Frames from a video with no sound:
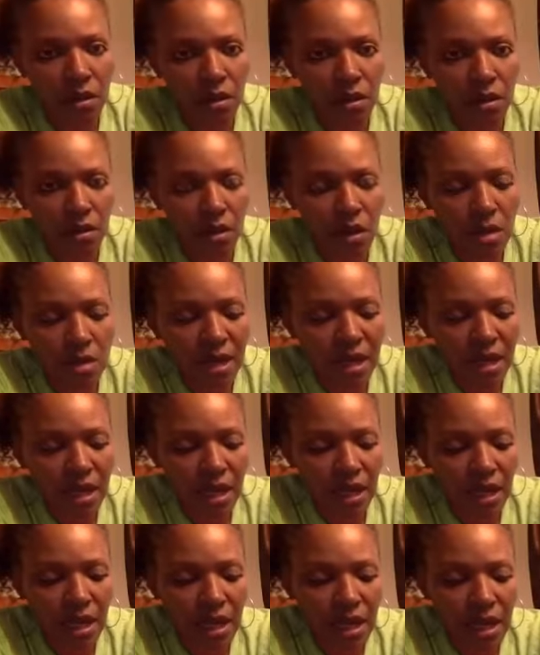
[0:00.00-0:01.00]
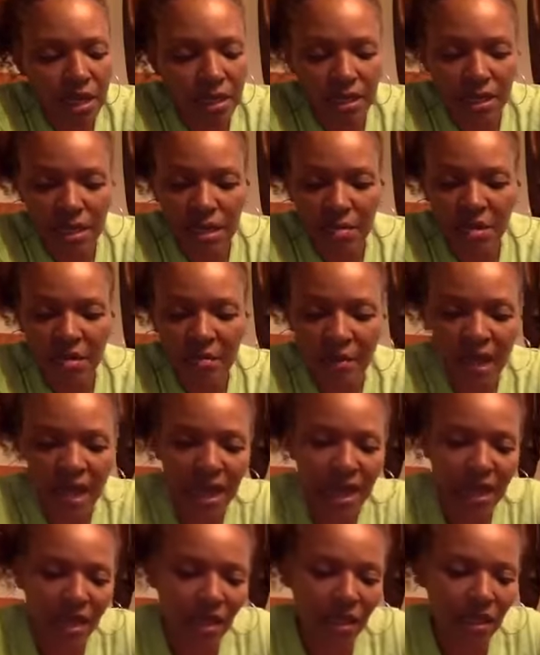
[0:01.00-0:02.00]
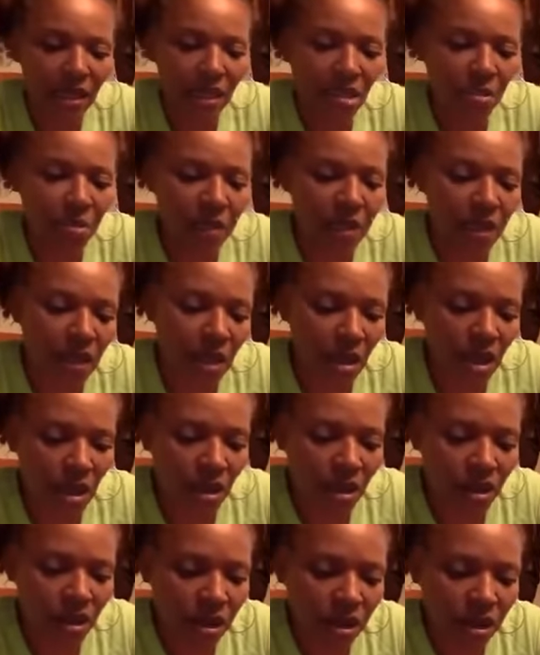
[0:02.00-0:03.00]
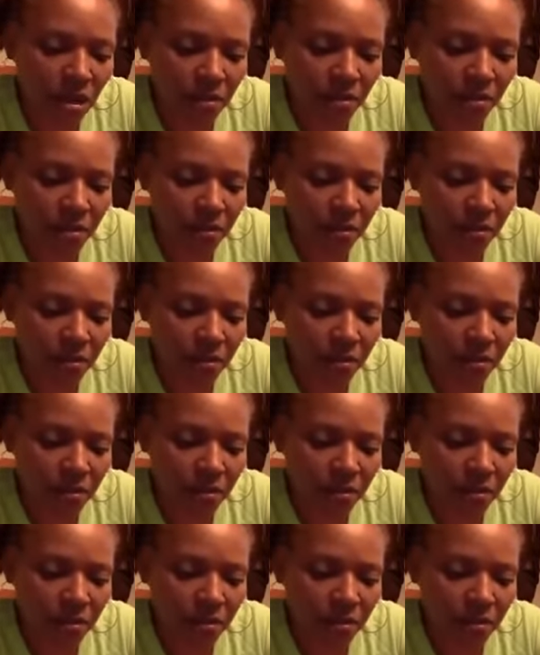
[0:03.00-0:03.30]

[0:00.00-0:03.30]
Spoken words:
So I'm gonna cut some of mine a little bit longer,